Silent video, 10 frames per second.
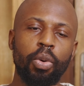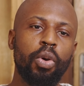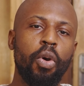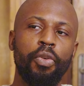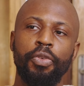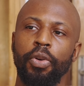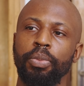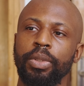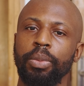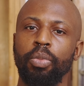I will go
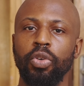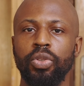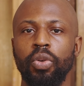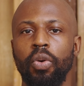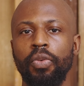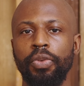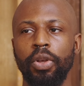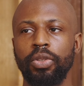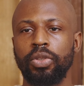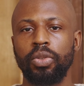from the most
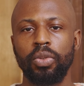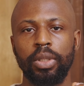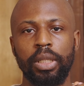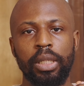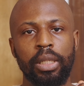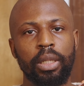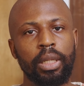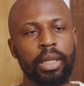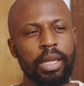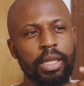obvious to the
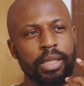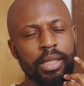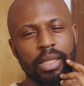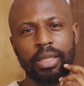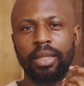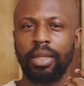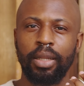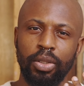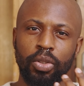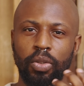least
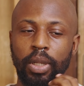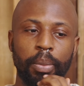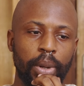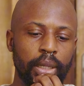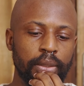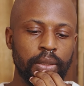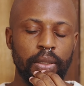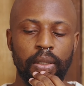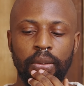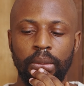thought about
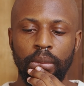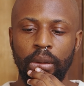here.